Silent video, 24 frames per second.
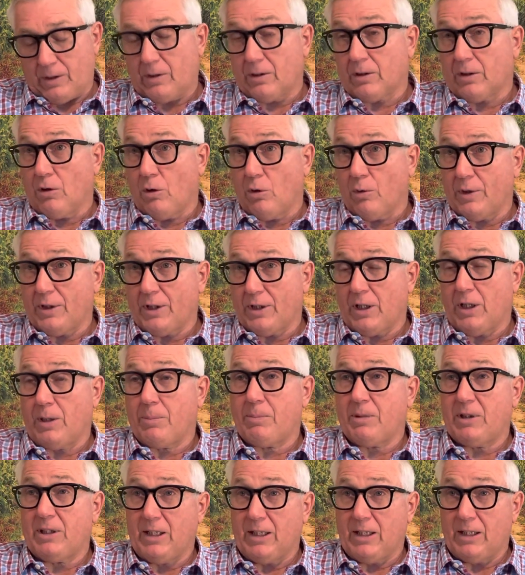going up
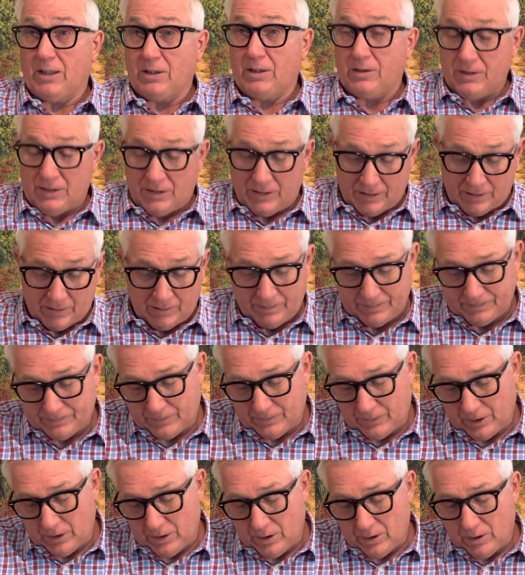and down here.
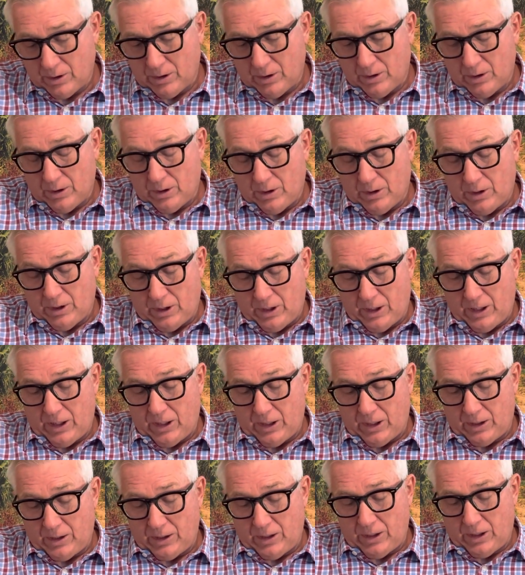
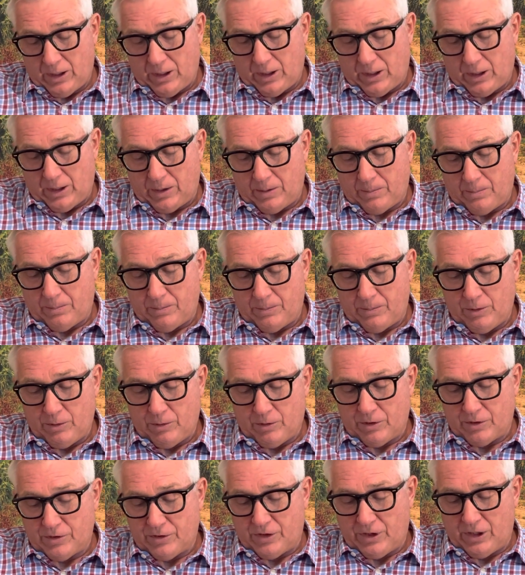And uh, you
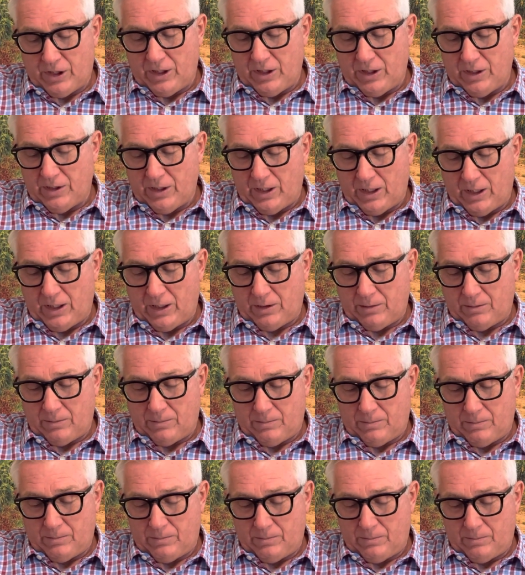can see that
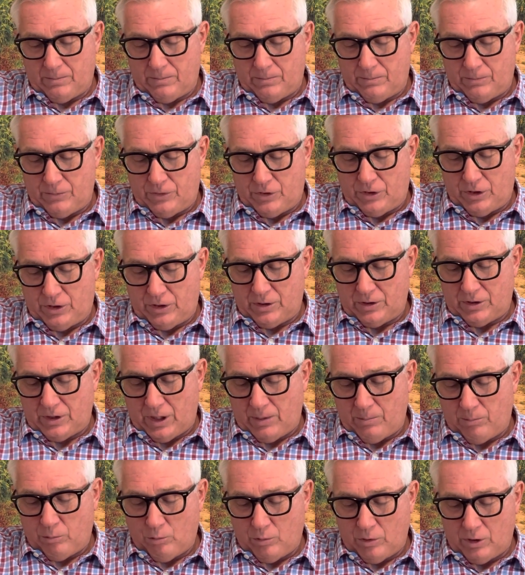
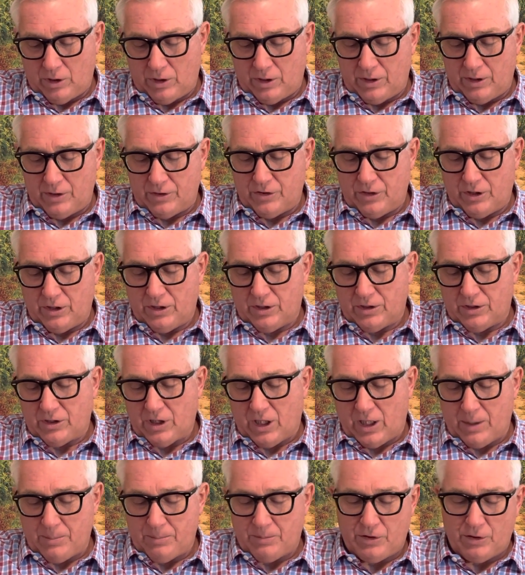genotype 1 and
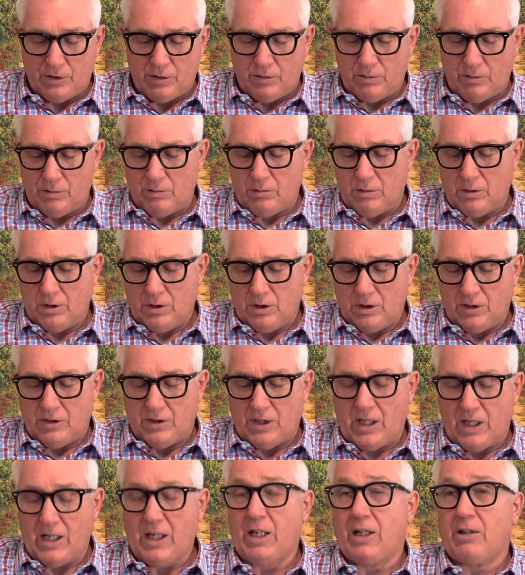genotype 2,
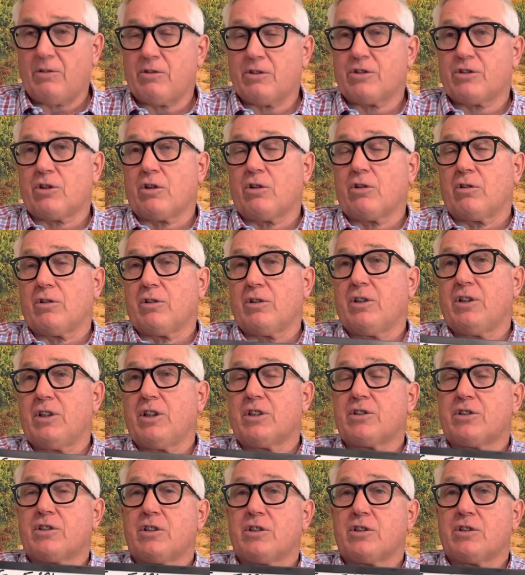they have a certain
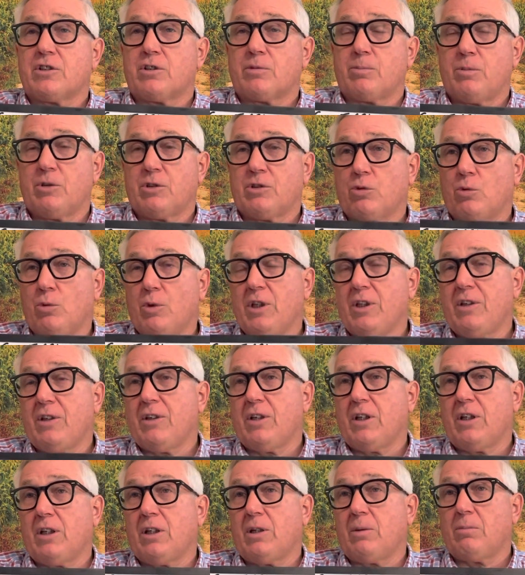distance between
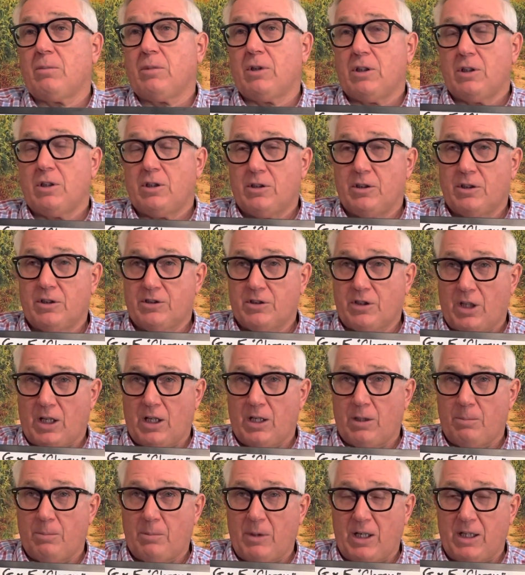them that's
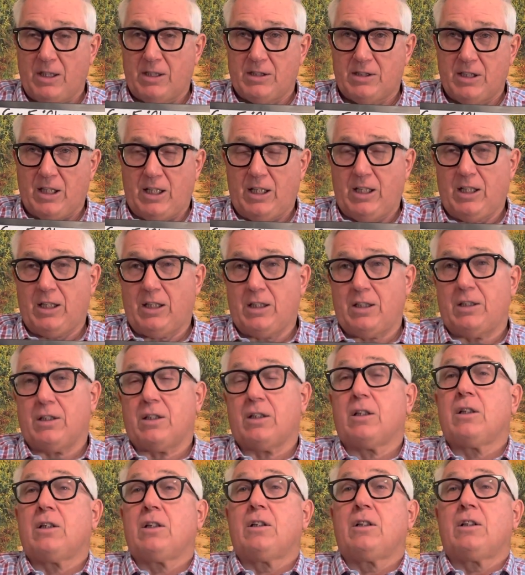kind of maintained.
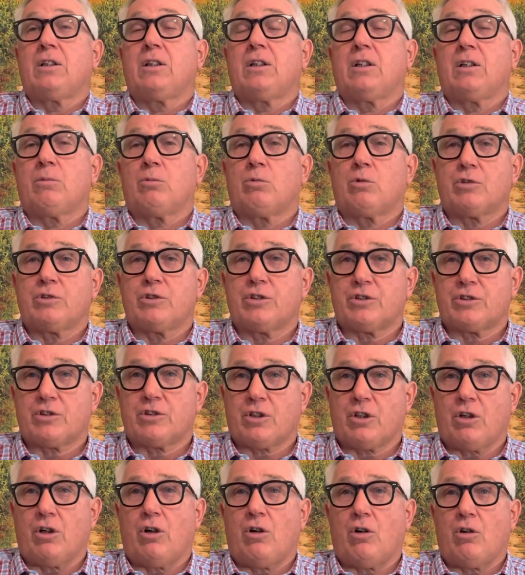And we'll just
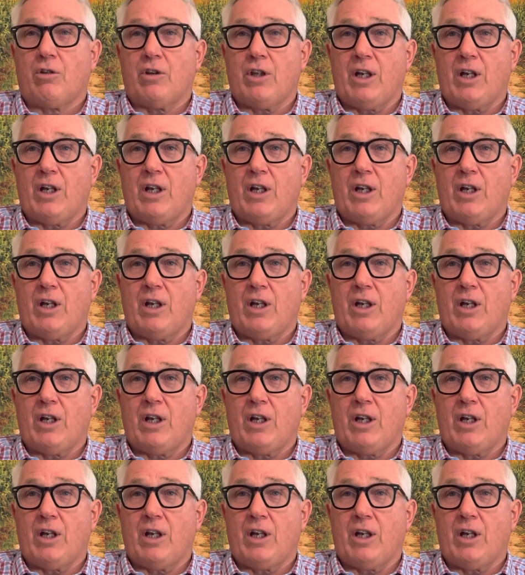call